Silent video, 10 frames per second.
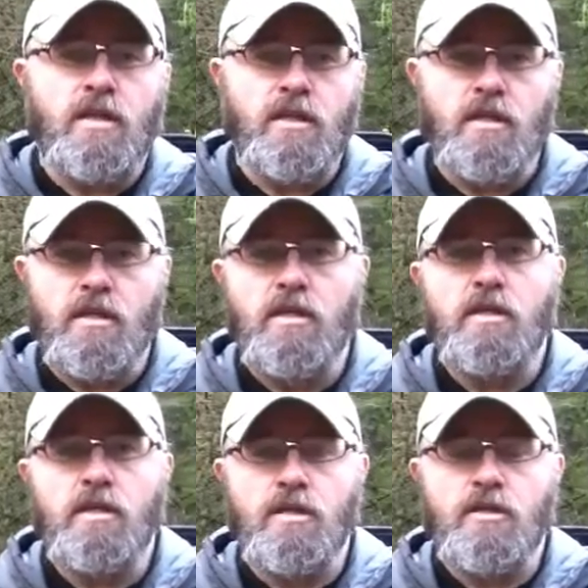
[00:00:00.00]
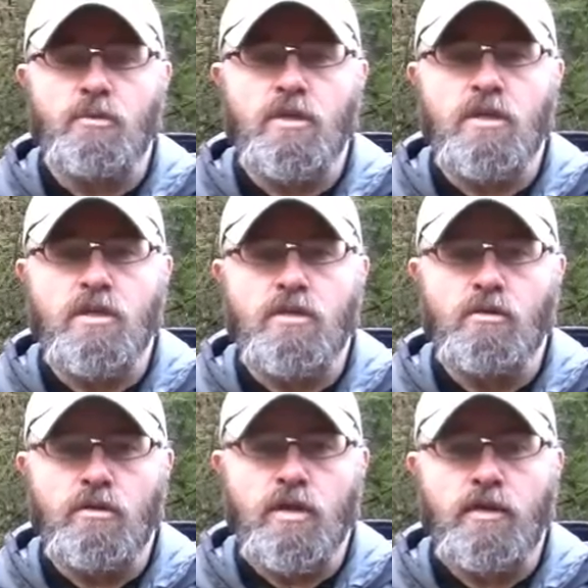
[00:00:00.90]
and in this way
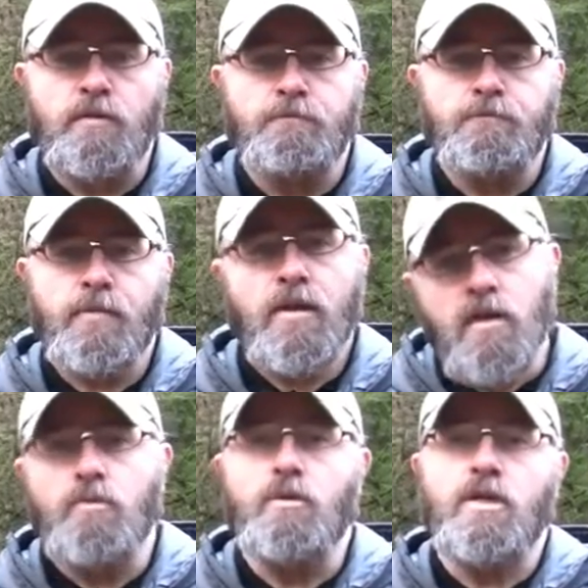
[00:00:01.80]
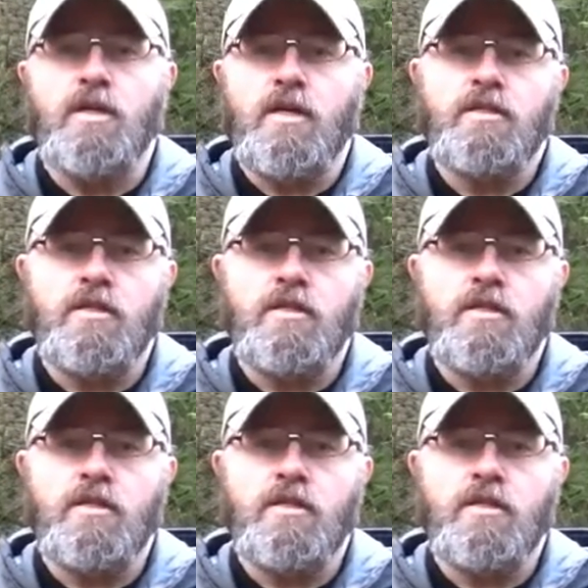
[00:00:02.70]
cool you down. Really nice